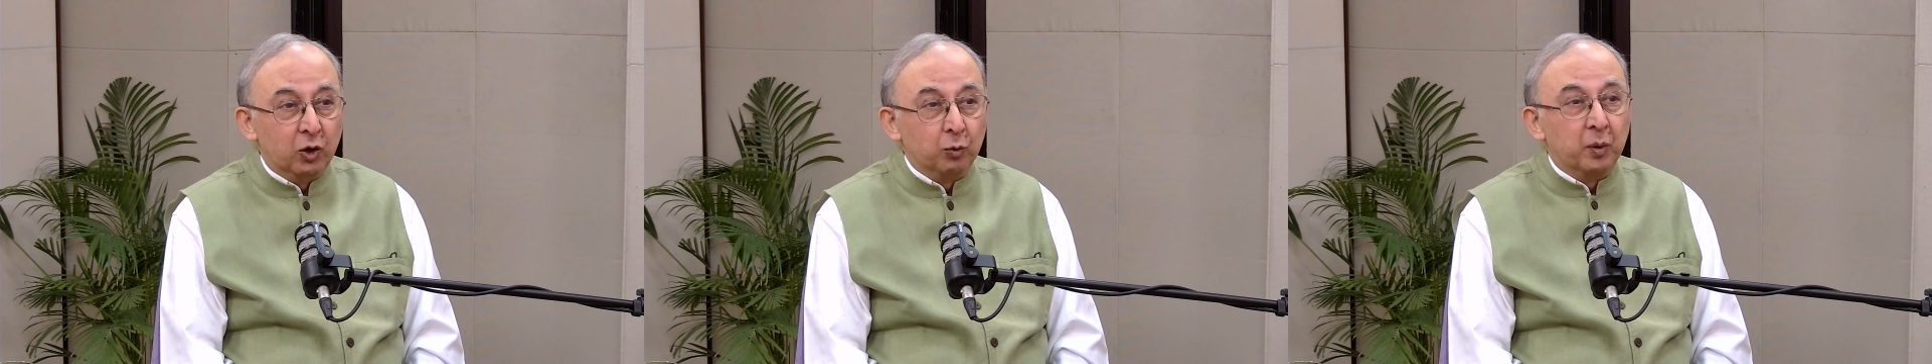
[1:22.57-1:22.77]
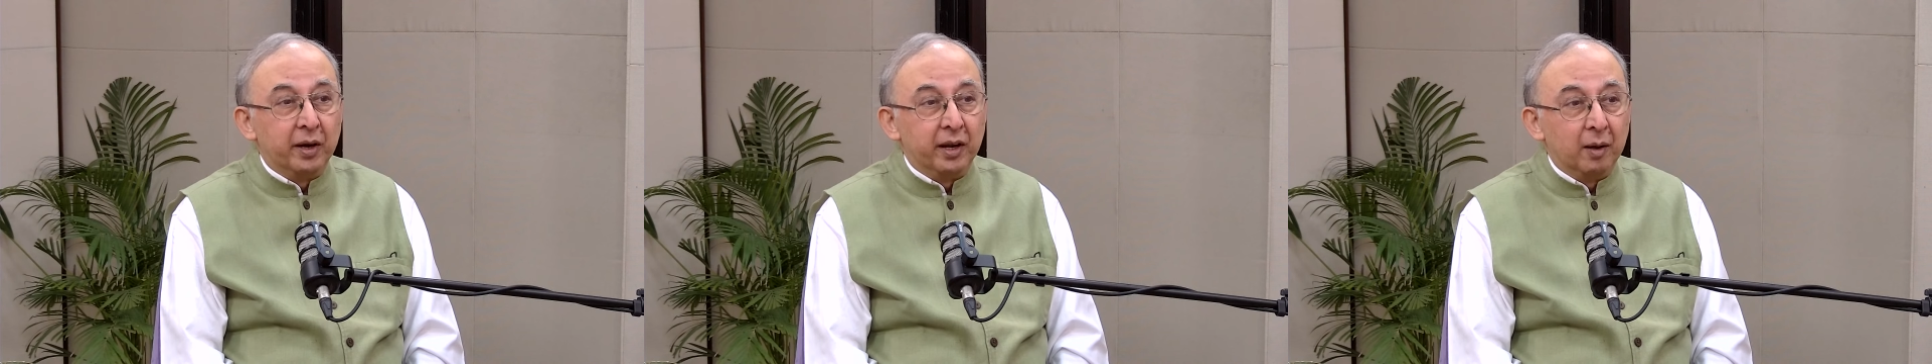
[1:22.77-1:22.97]

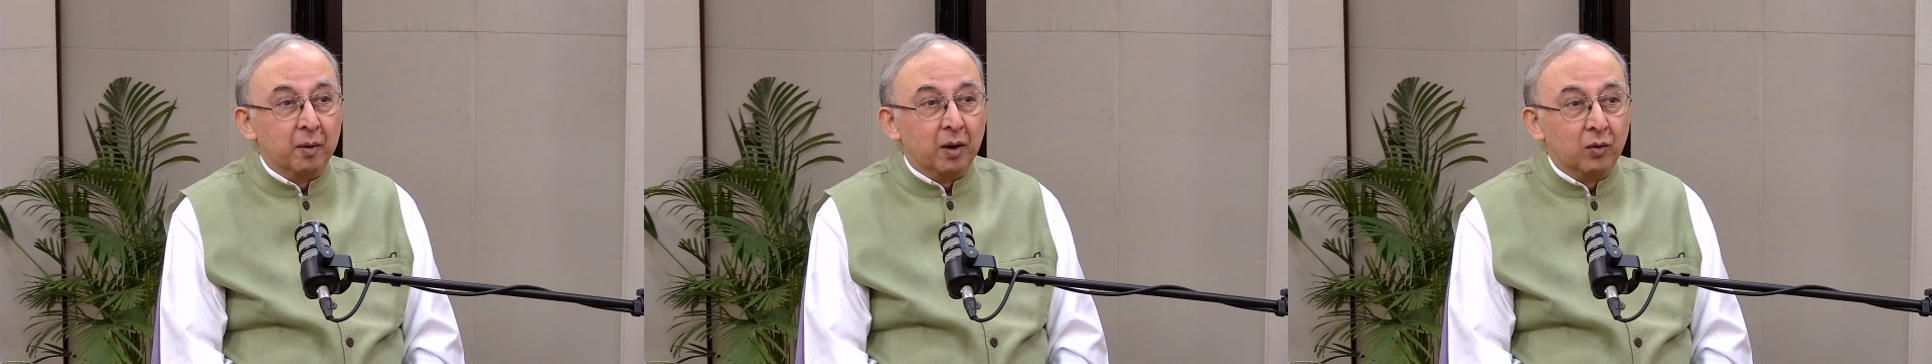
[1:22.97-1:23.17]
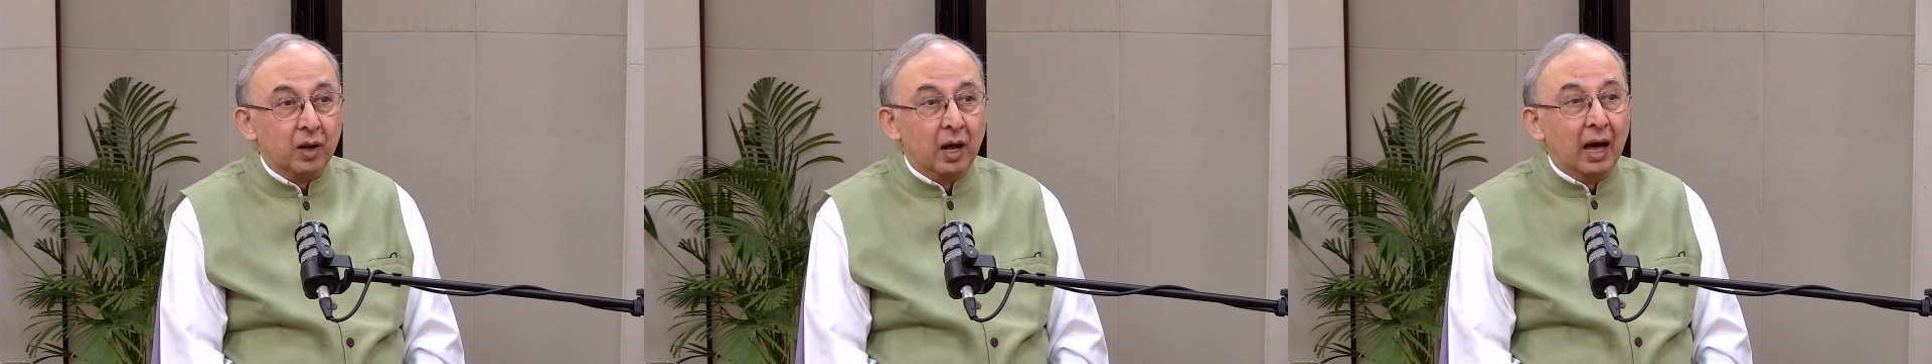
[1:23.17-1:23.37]
to worry
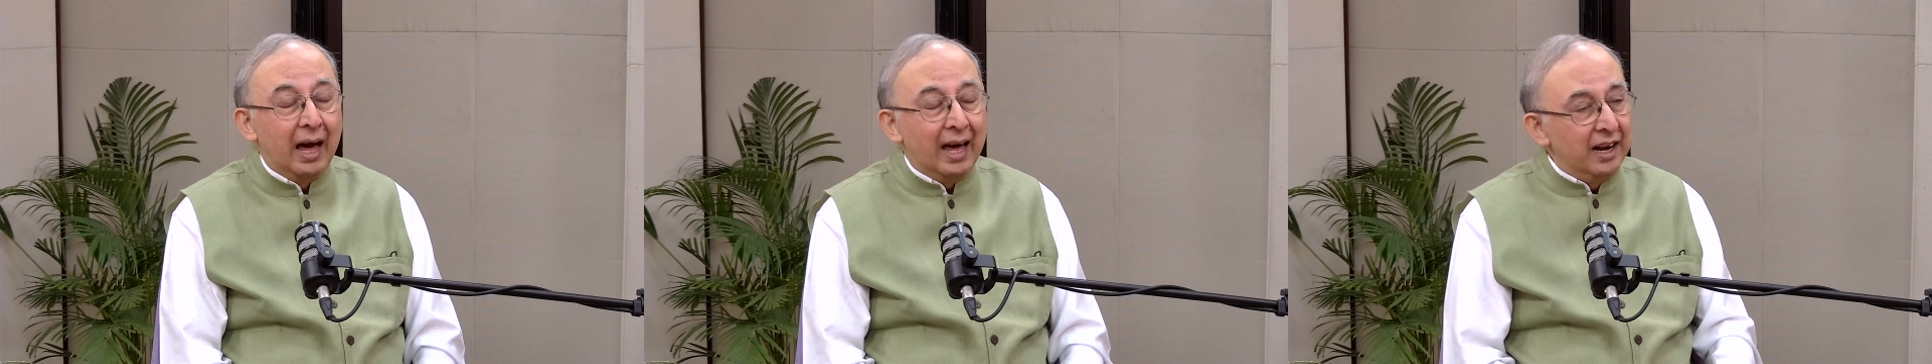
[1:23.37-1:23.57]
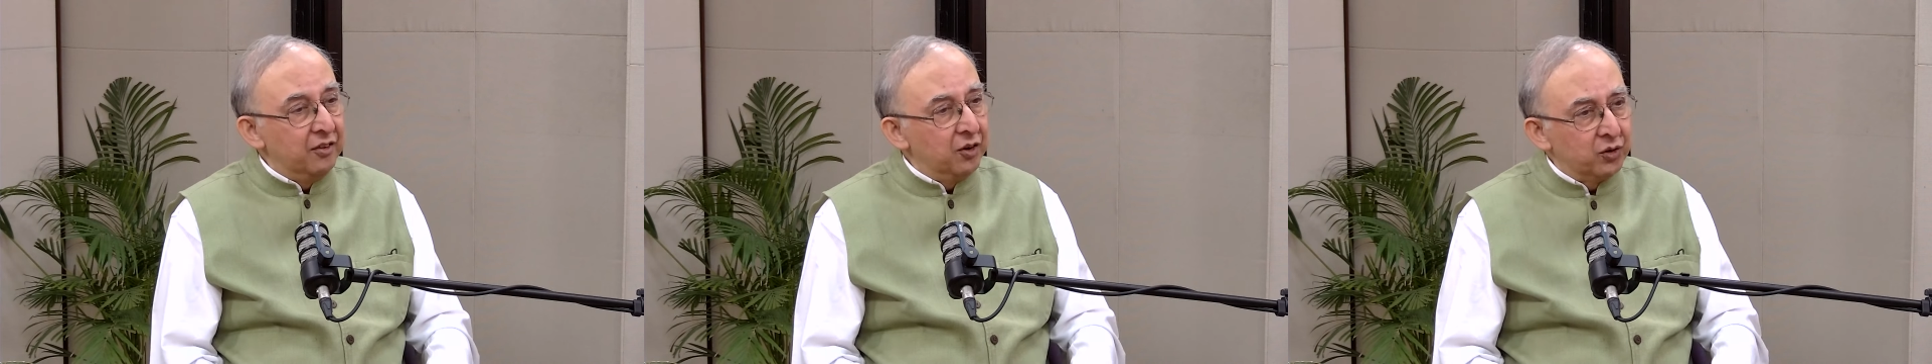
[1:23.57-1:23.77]
about.
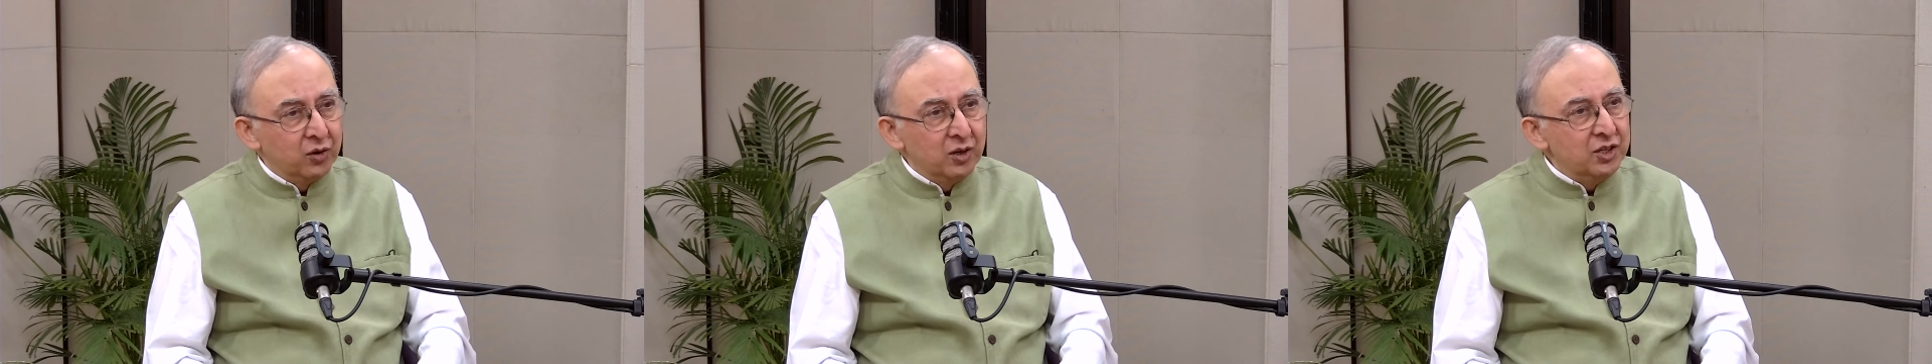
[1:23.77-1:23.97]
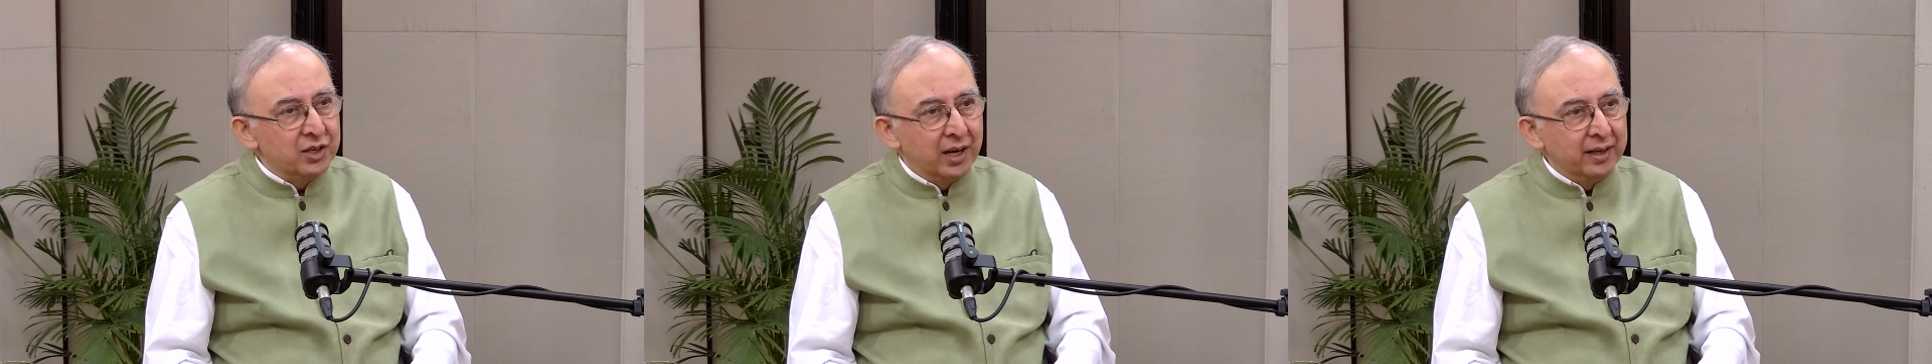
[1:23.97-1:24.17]
And it's not
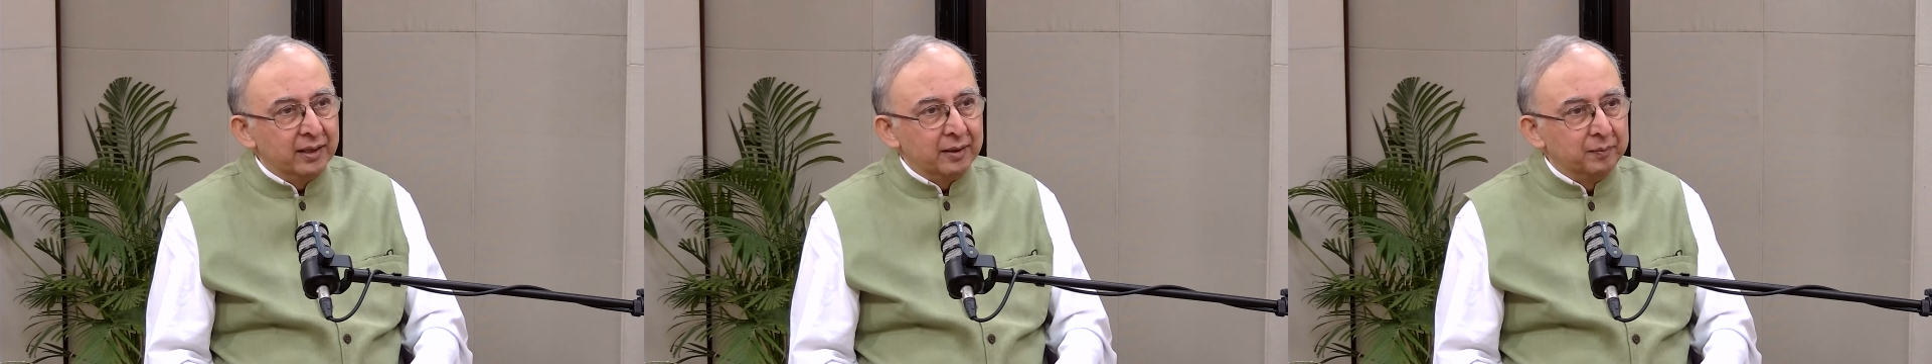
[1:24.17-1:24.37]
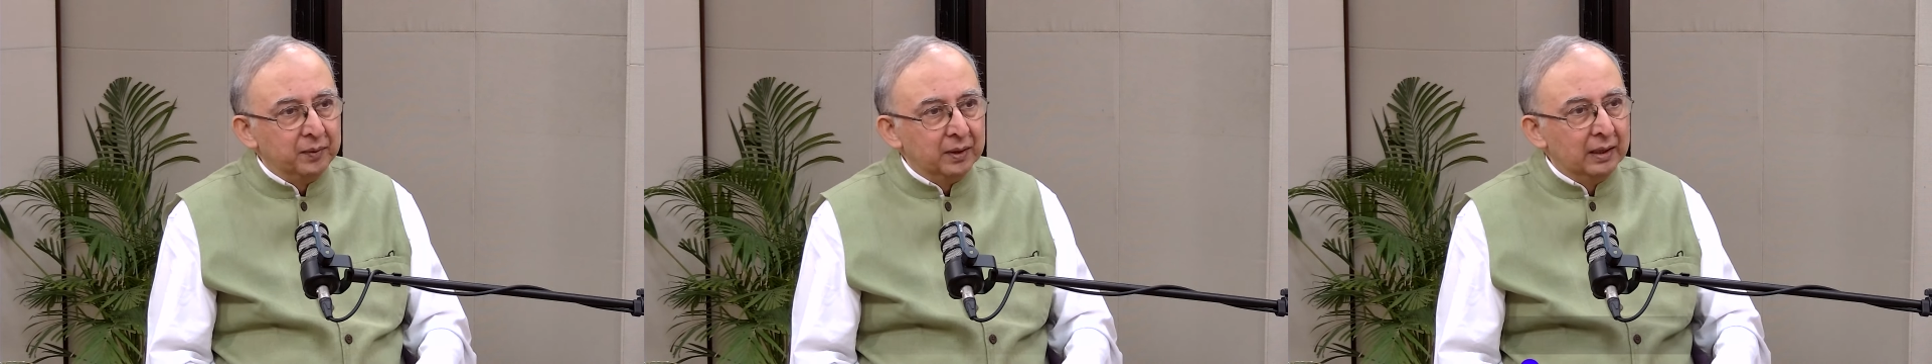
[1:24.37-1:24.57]
only
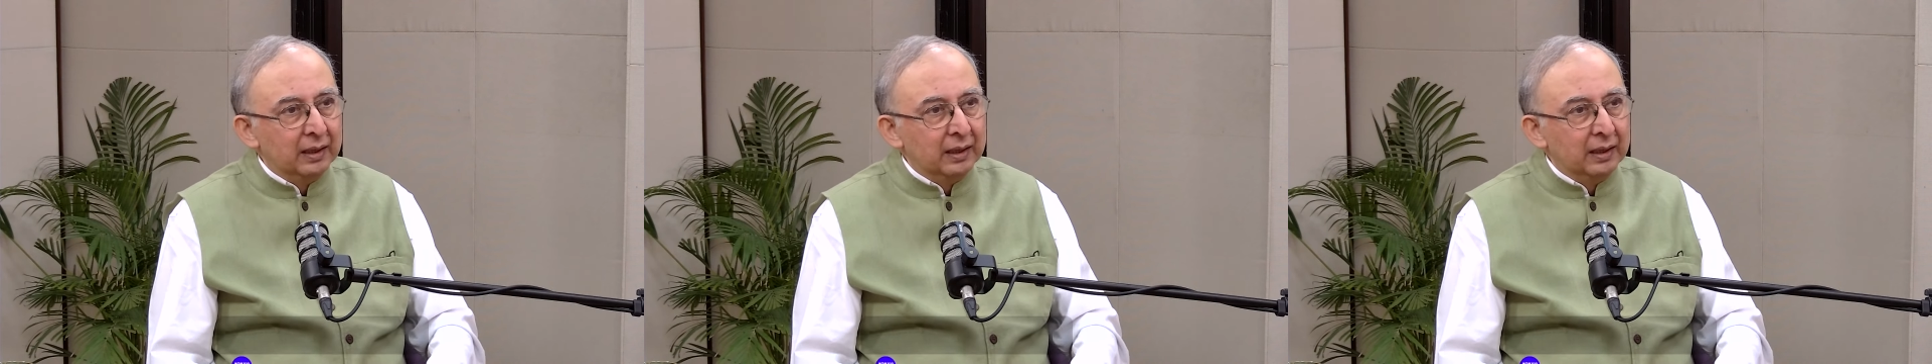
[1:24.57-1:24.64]
China.